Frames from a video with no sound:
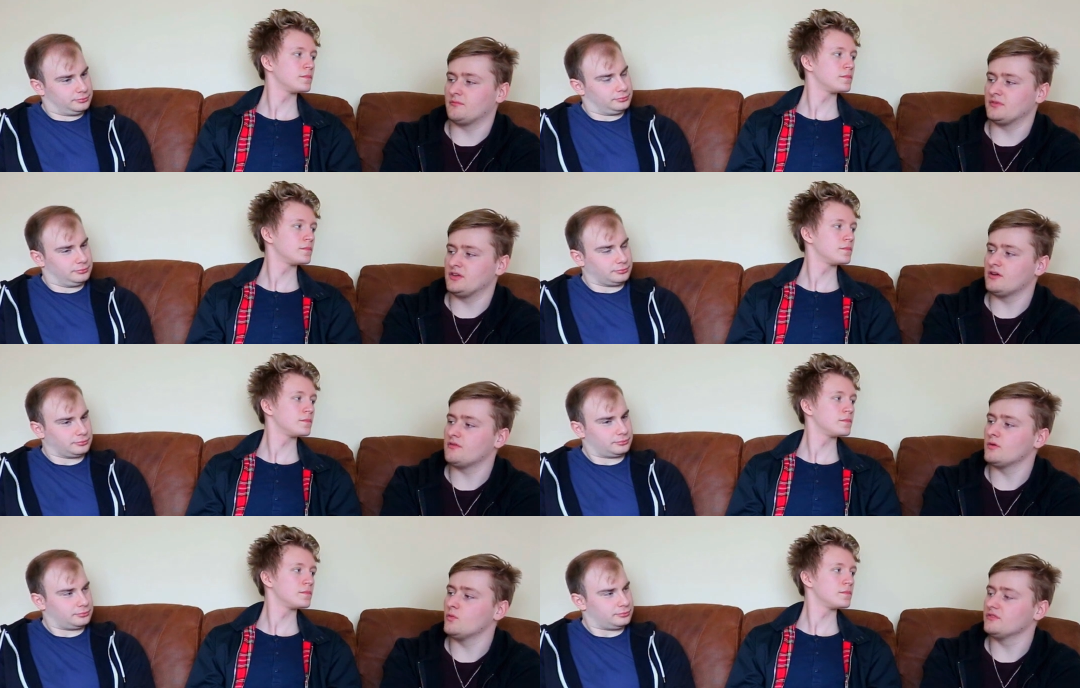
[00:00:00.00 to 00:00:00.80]
Speaker 1: you
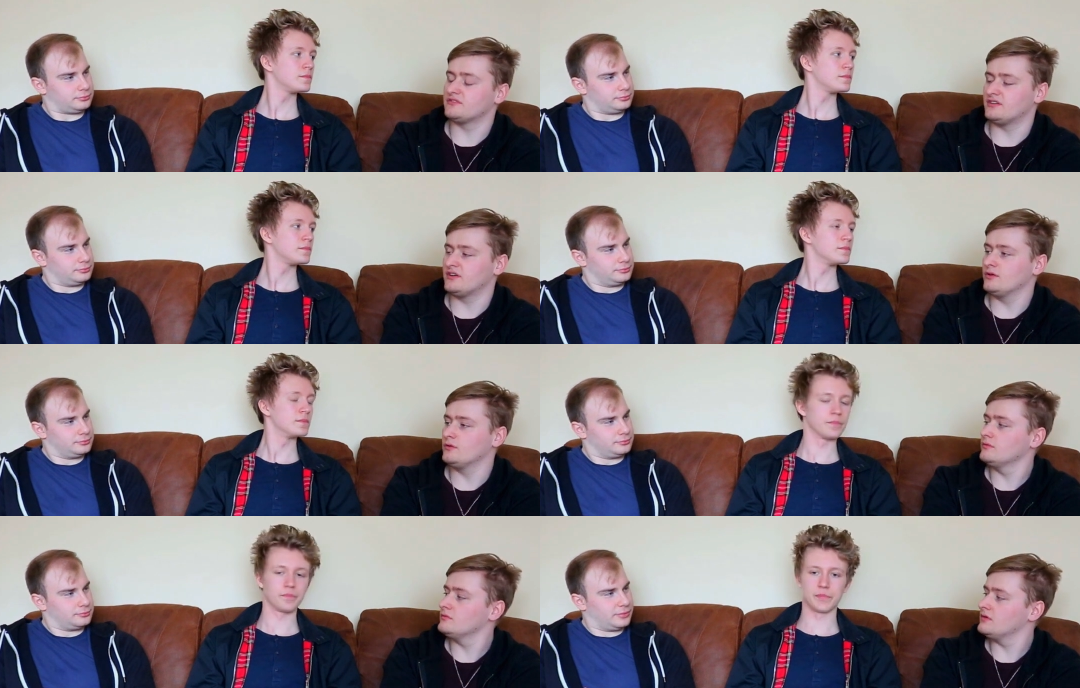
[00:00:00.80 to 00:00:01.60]
don't know what to
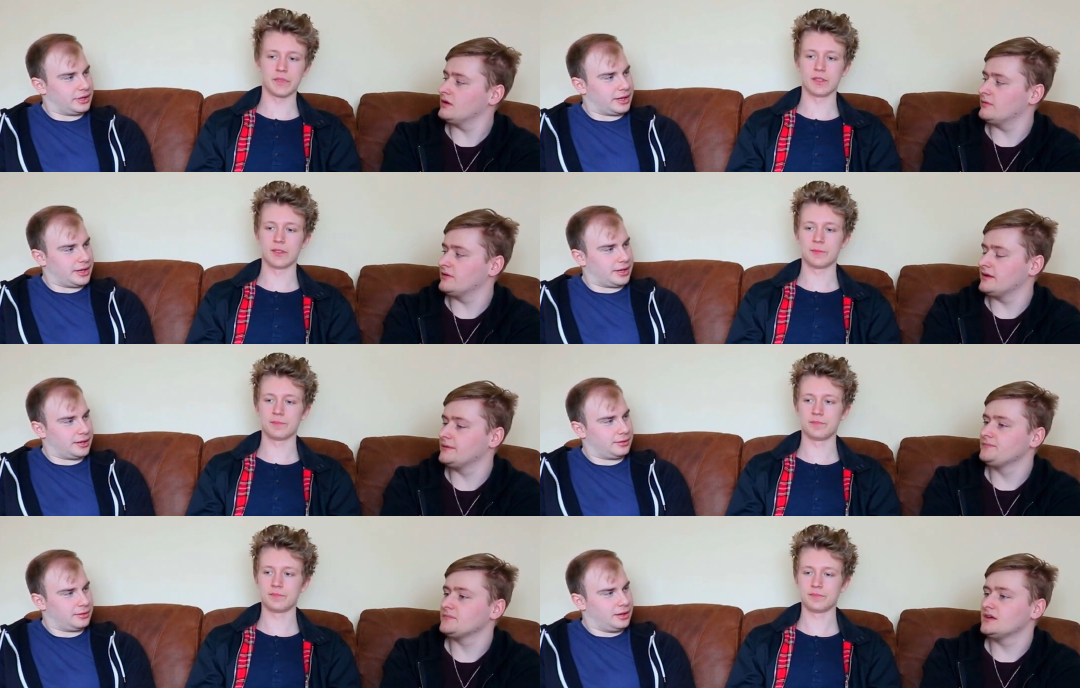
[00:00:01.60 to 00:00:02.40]
do.
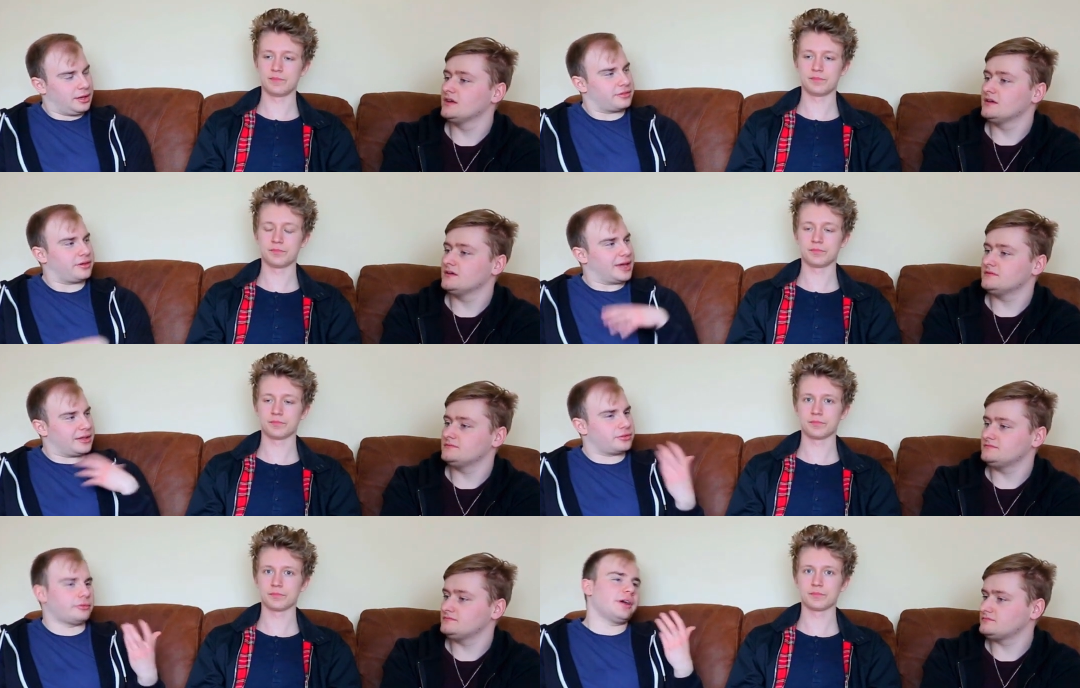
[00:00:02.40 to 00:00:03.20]
yeah,
Speaker 2: because I
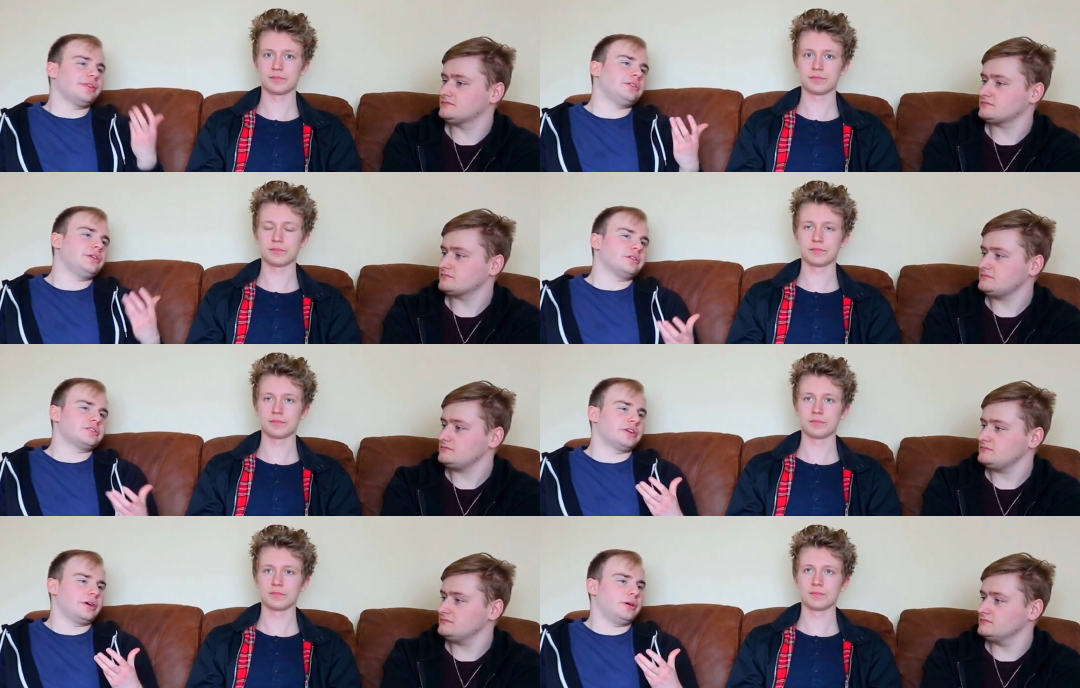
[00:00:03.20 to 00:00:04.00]
get to write the
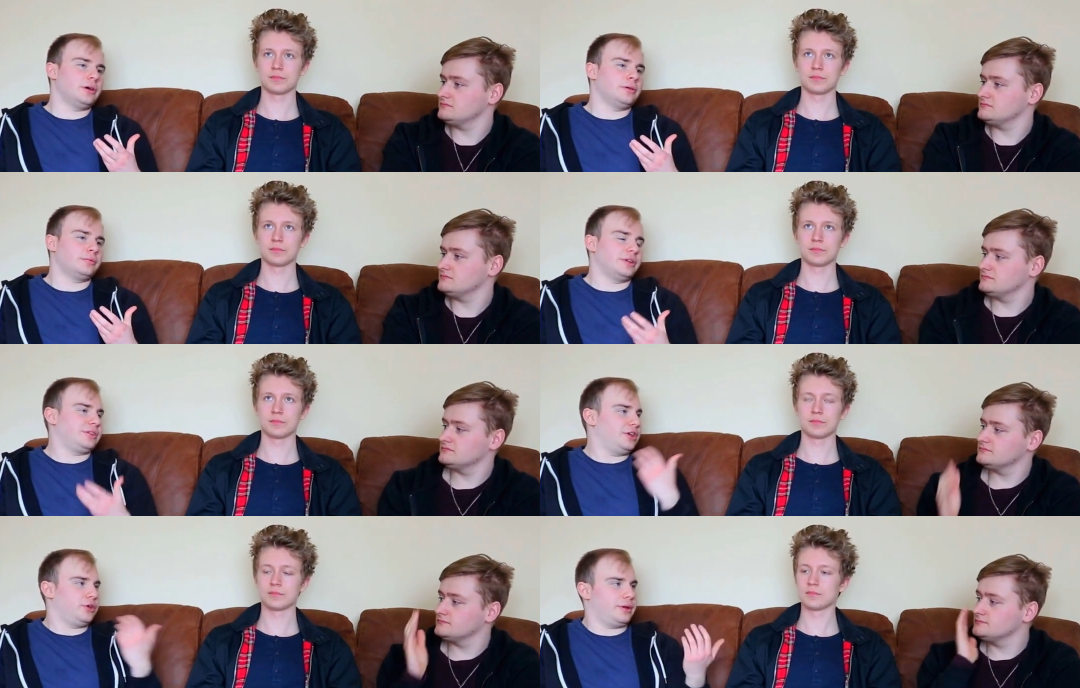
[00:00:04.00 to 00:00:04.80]
Doctor
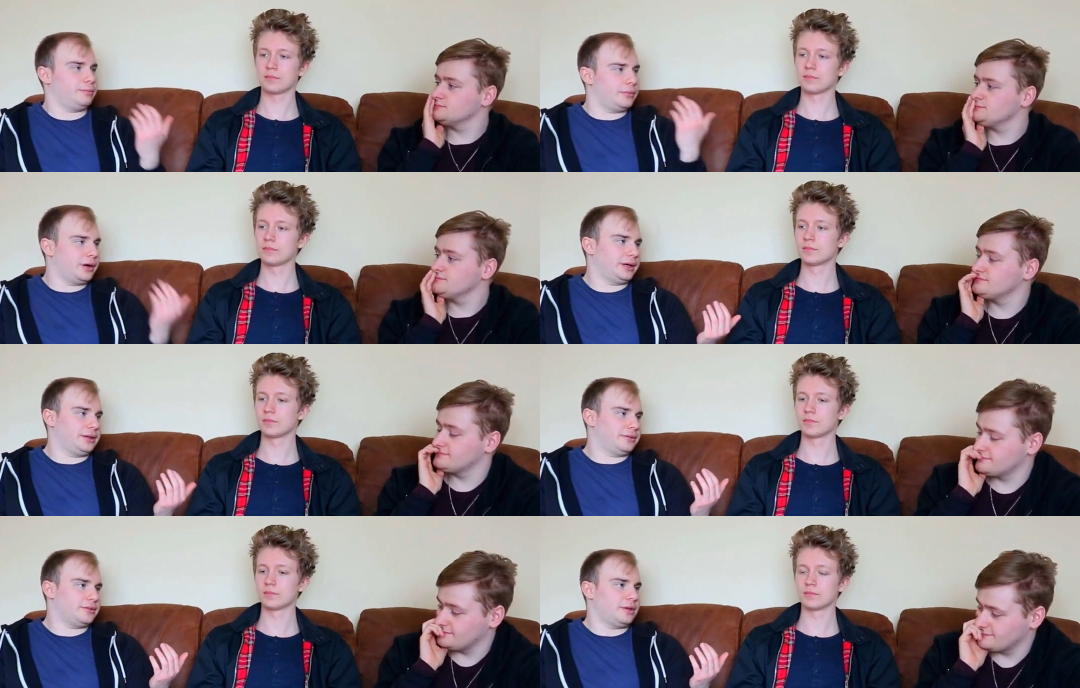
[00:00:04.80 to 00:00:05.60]
with you in
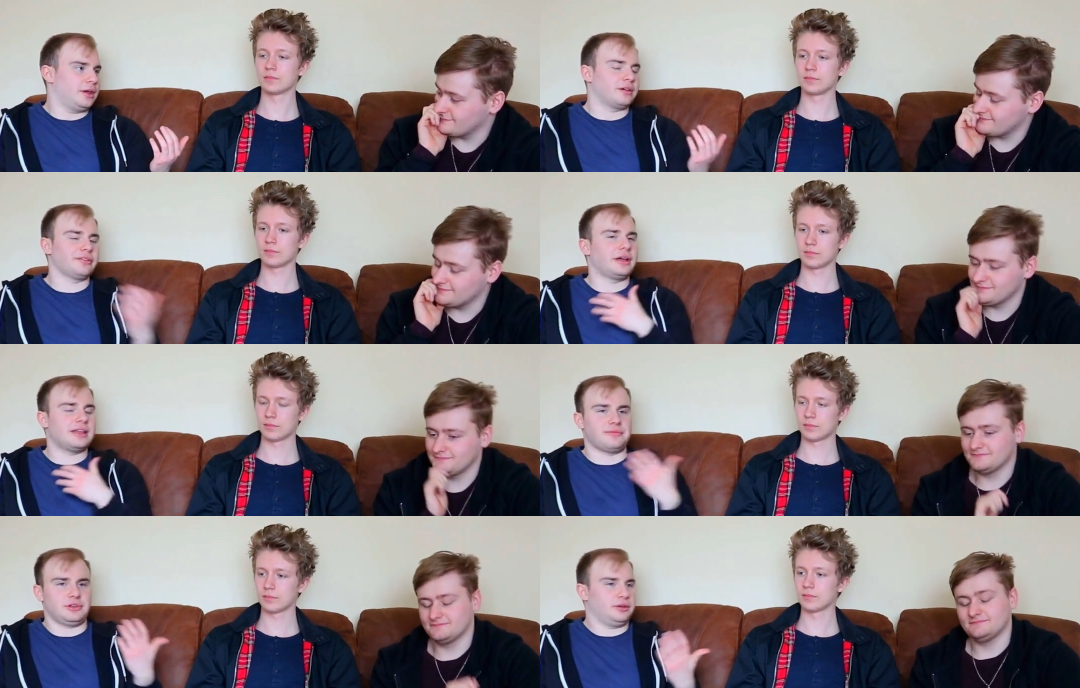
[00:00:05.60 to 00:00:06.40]
mind because I
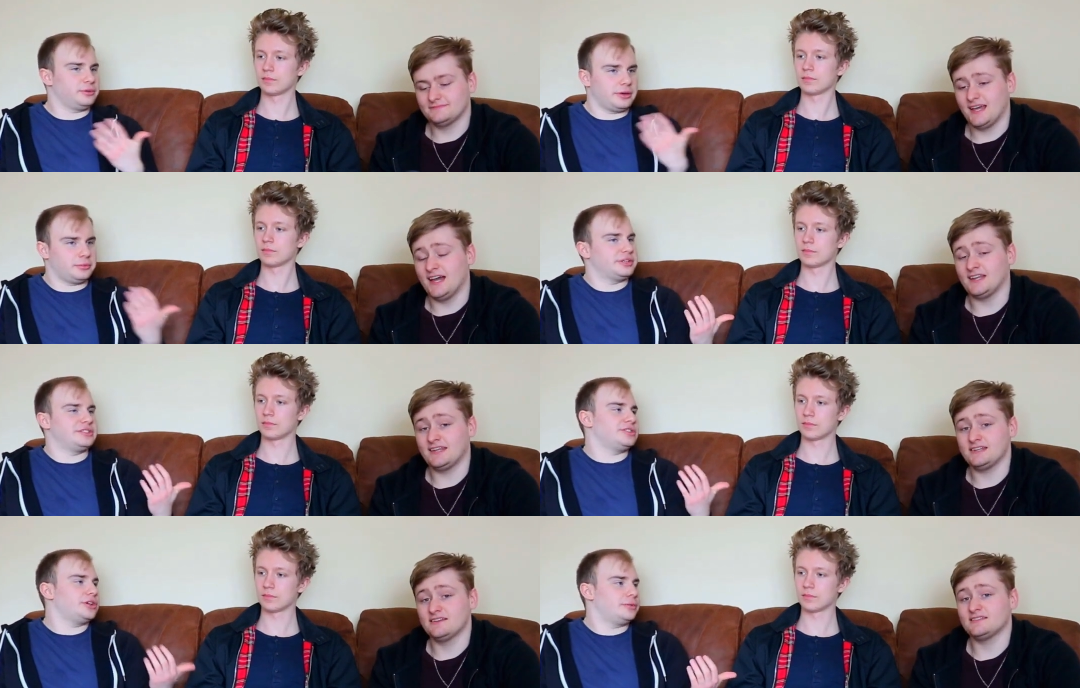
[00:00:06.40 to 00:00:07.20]
never knew what I wanted And
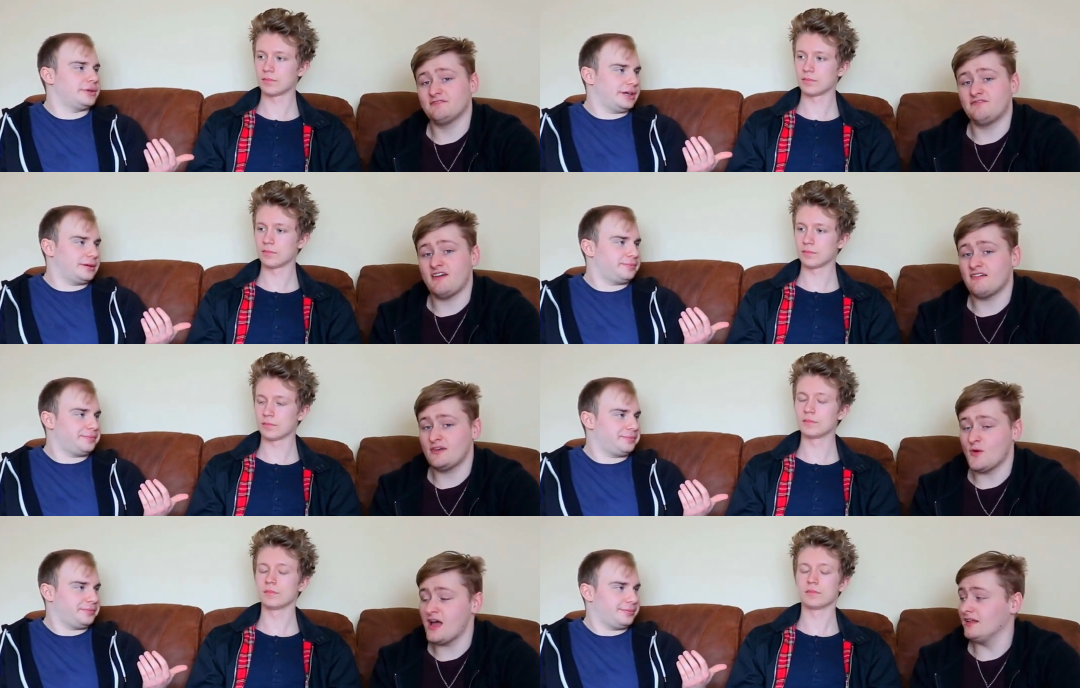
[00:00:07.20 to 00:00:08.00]
he does do it, it,
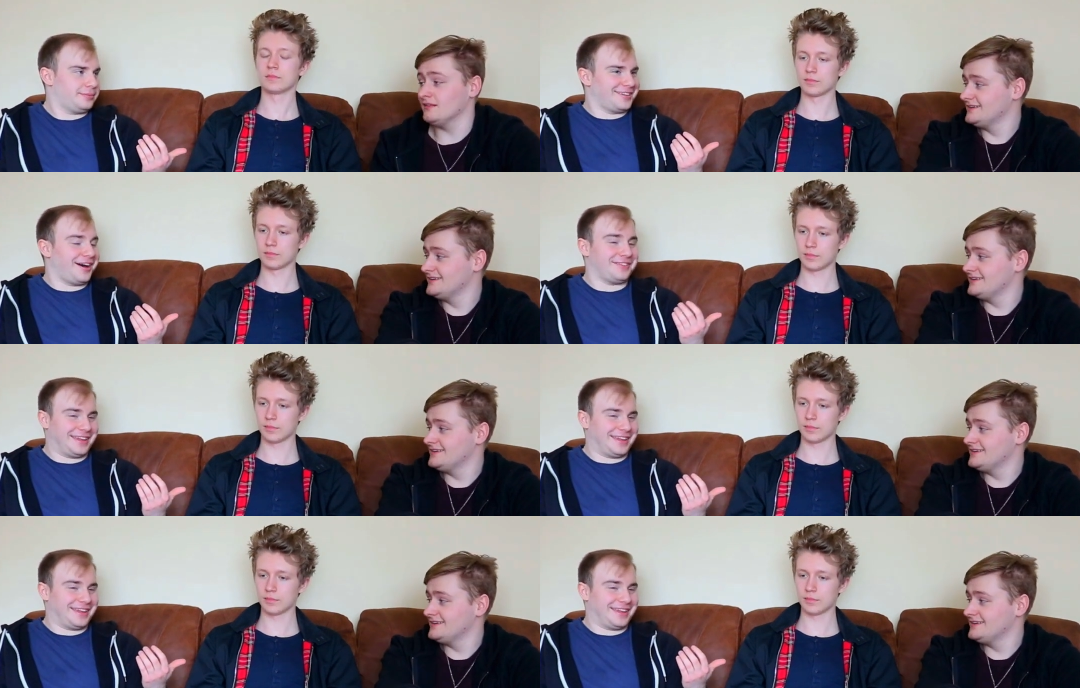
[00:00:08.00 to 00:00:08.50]
very well. Oh,